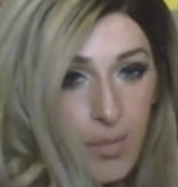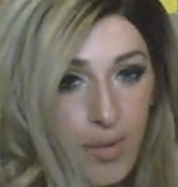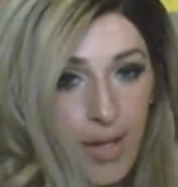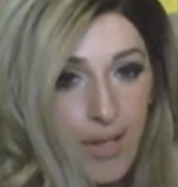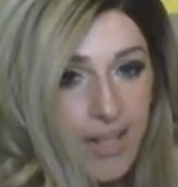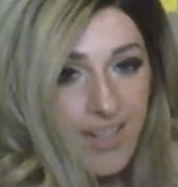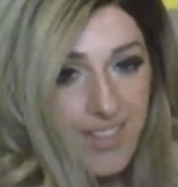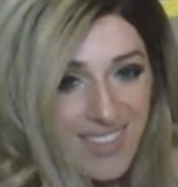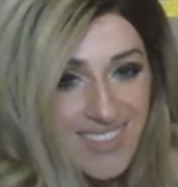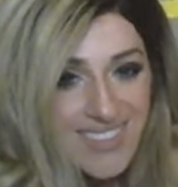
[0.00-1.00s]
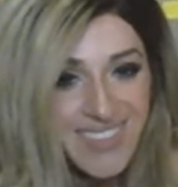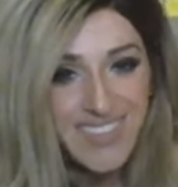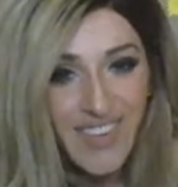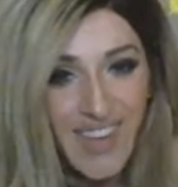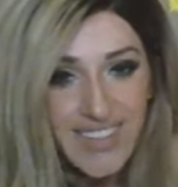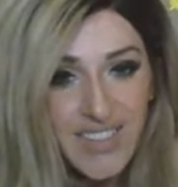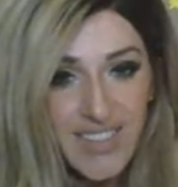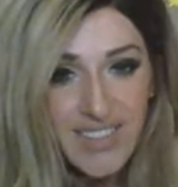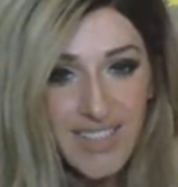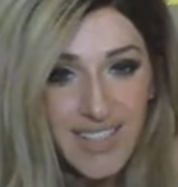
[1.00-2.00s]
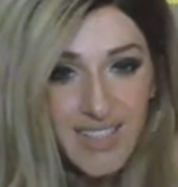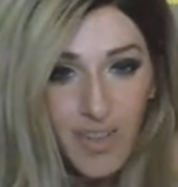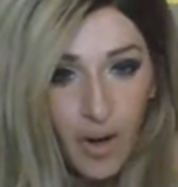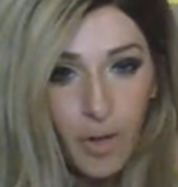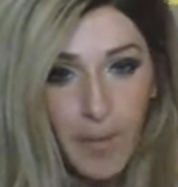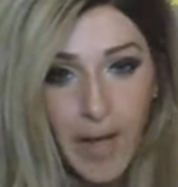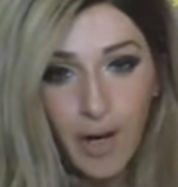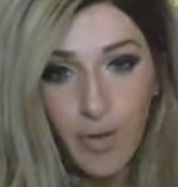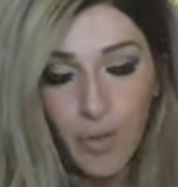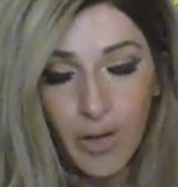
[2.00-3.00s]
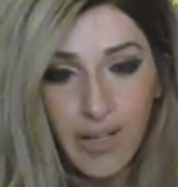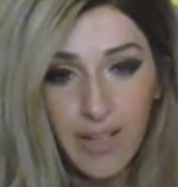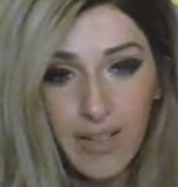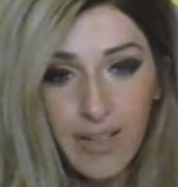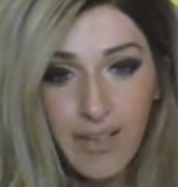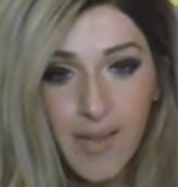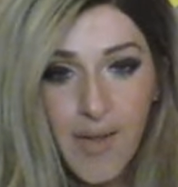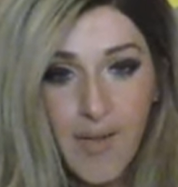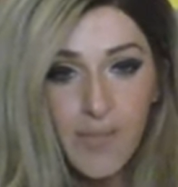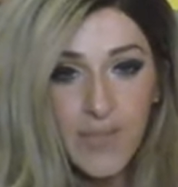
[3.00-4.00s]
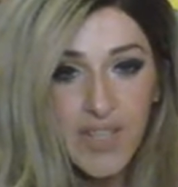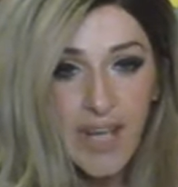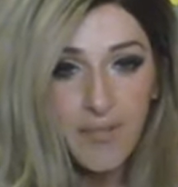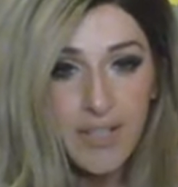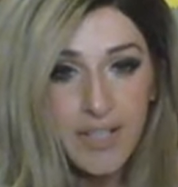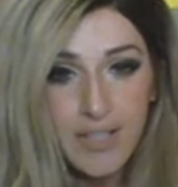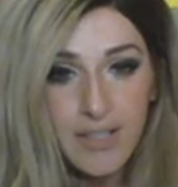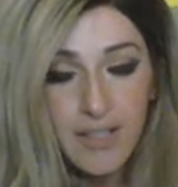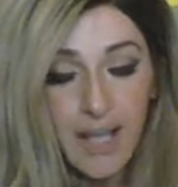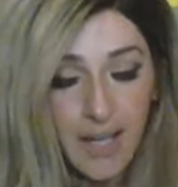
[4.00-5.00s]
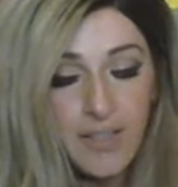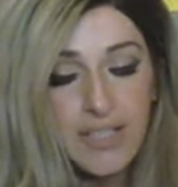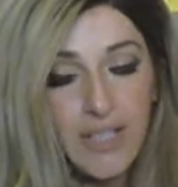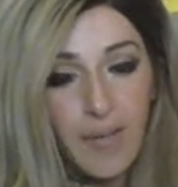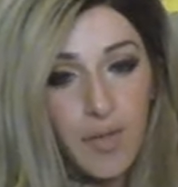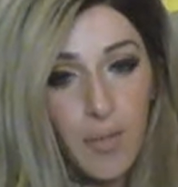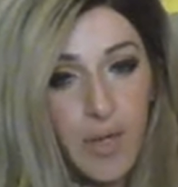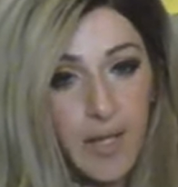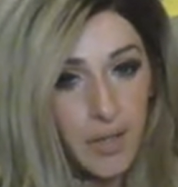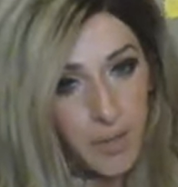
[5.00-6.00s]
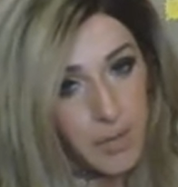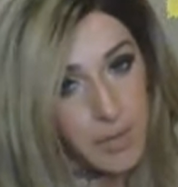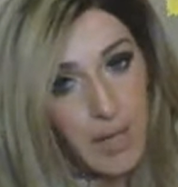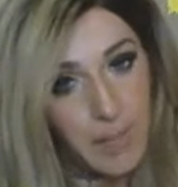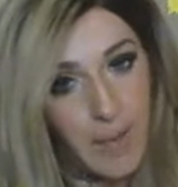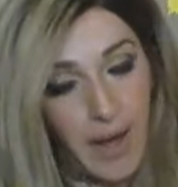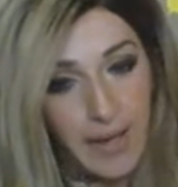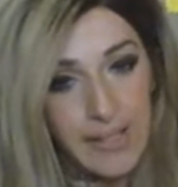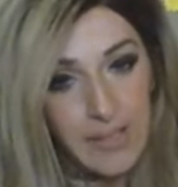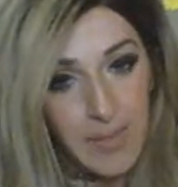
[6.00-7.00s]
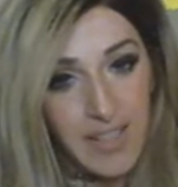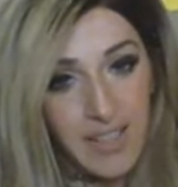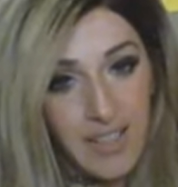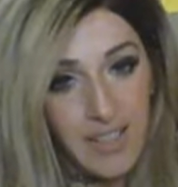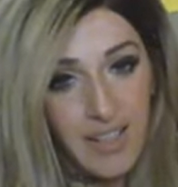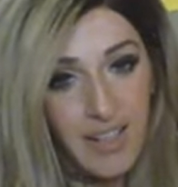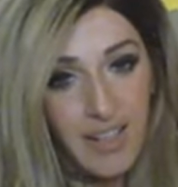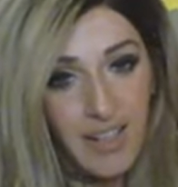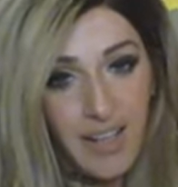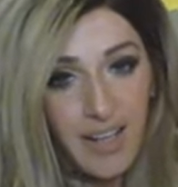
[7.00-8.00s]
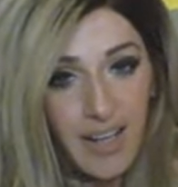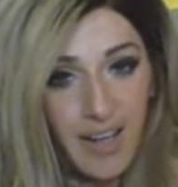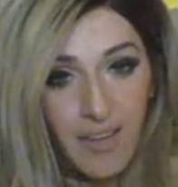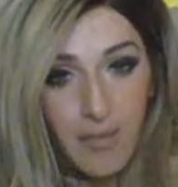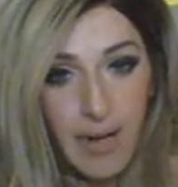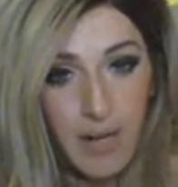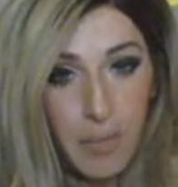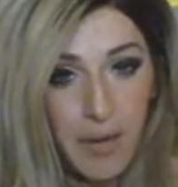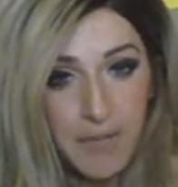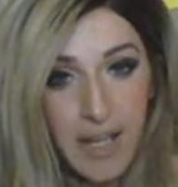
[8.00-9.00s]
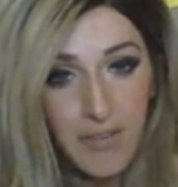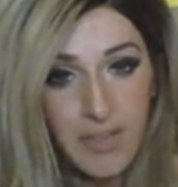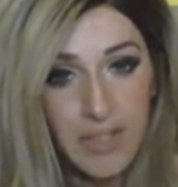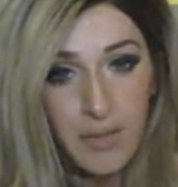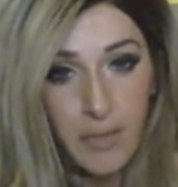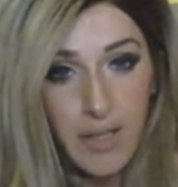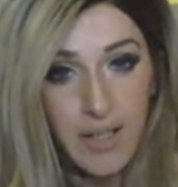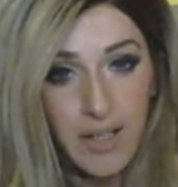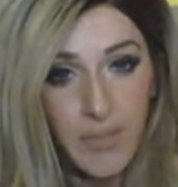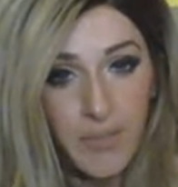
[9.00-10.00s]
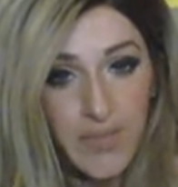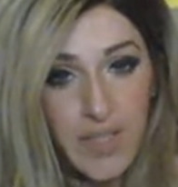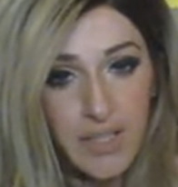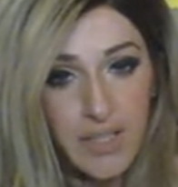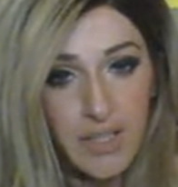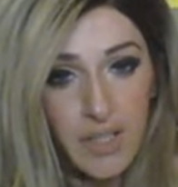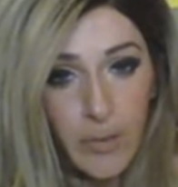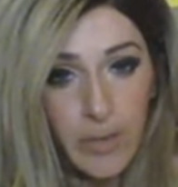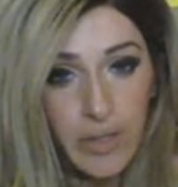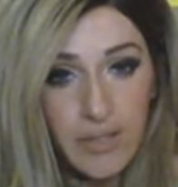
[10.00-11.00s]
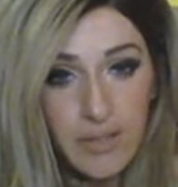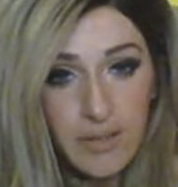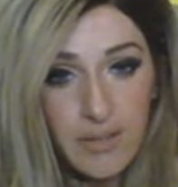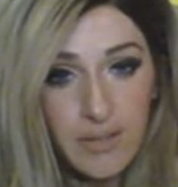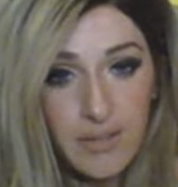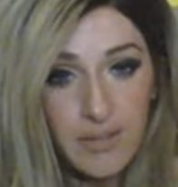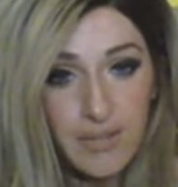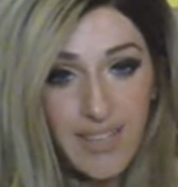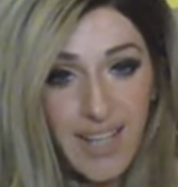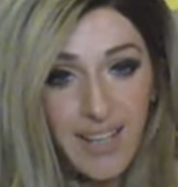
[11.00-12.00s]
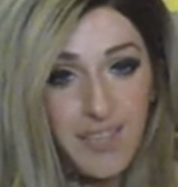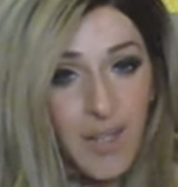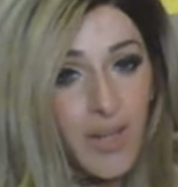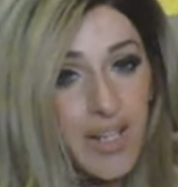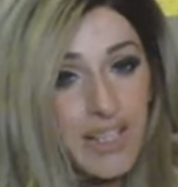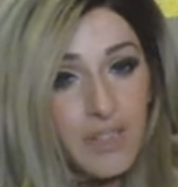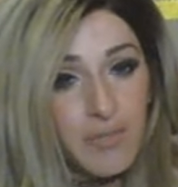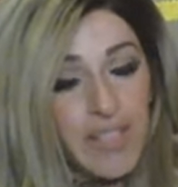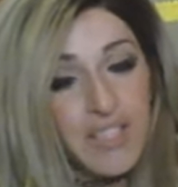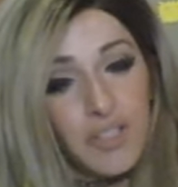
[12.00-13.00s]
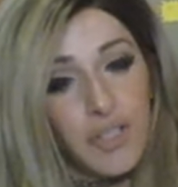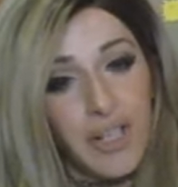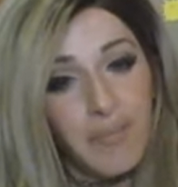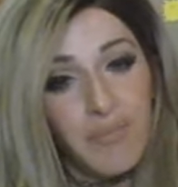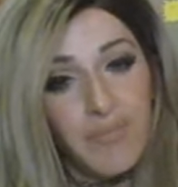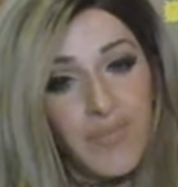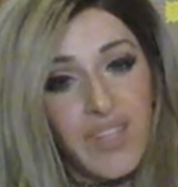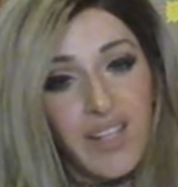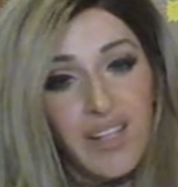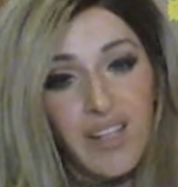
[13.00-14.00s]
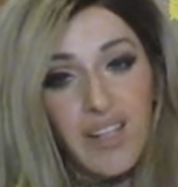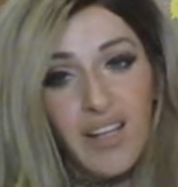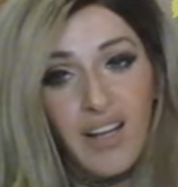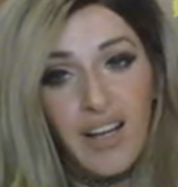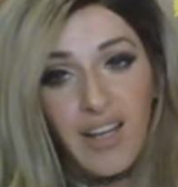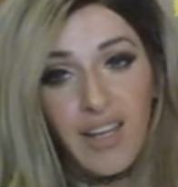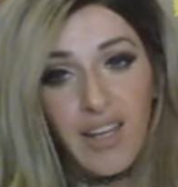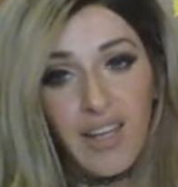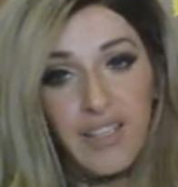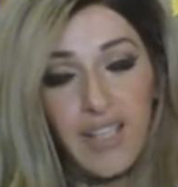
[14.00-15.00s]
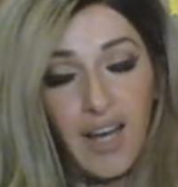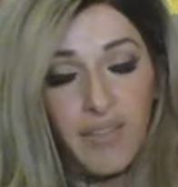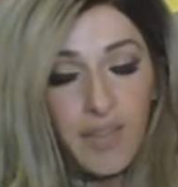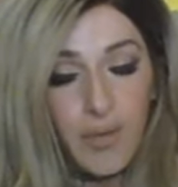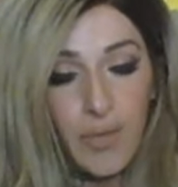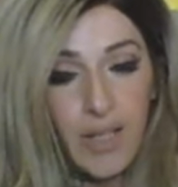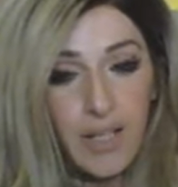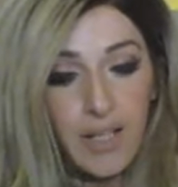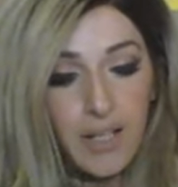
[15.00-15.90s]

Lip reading: area, so as you can see, it's all my artwork. Canvas of the week goes right behind me. Right above Canvas of the week is the donors that I donated to my stream, and every week